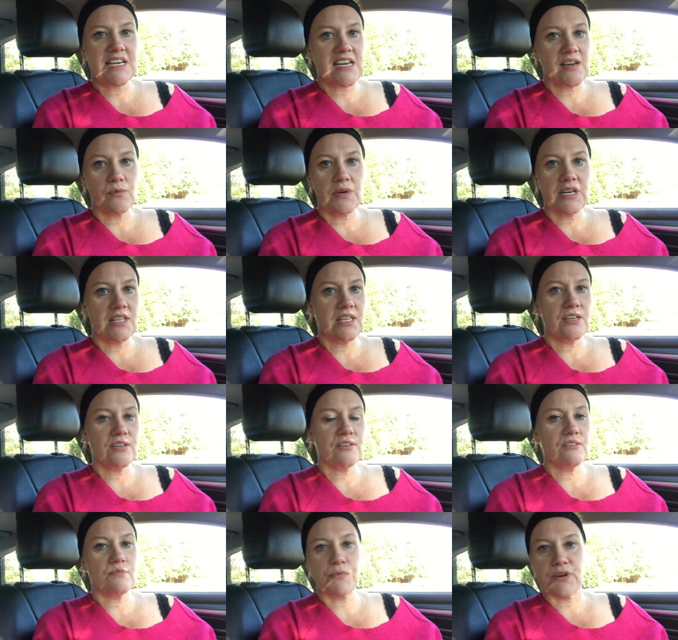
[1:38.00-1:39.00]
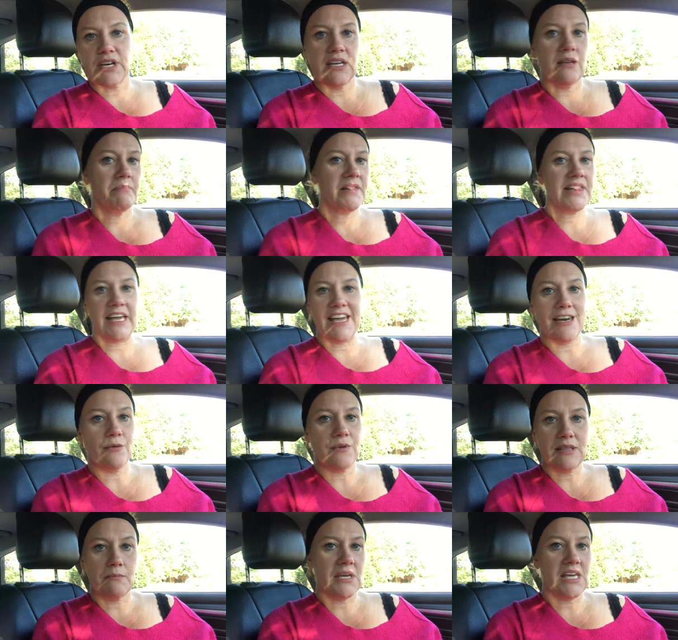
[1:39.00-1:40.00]
not one of those pretty plan
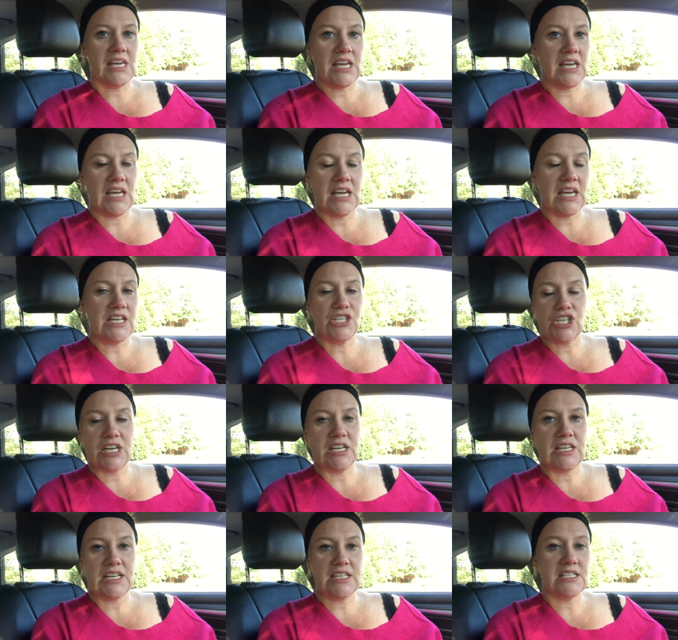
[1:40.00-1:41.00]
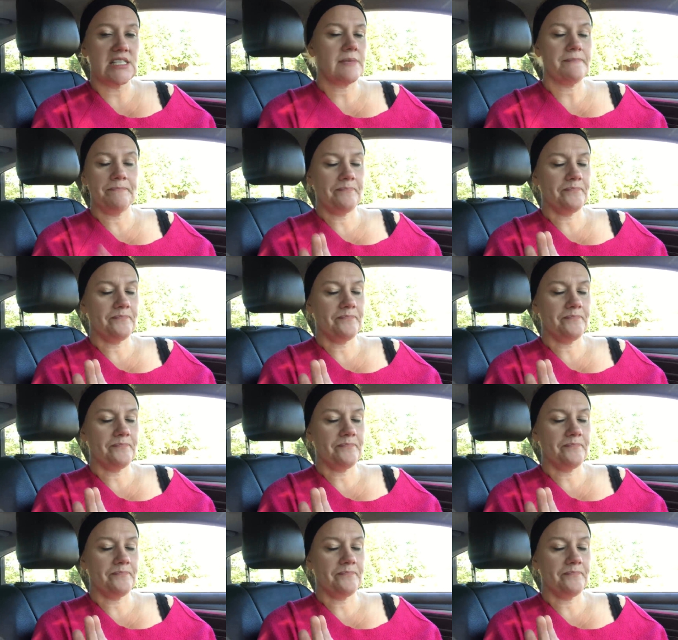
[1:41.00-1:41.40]
with me agendas.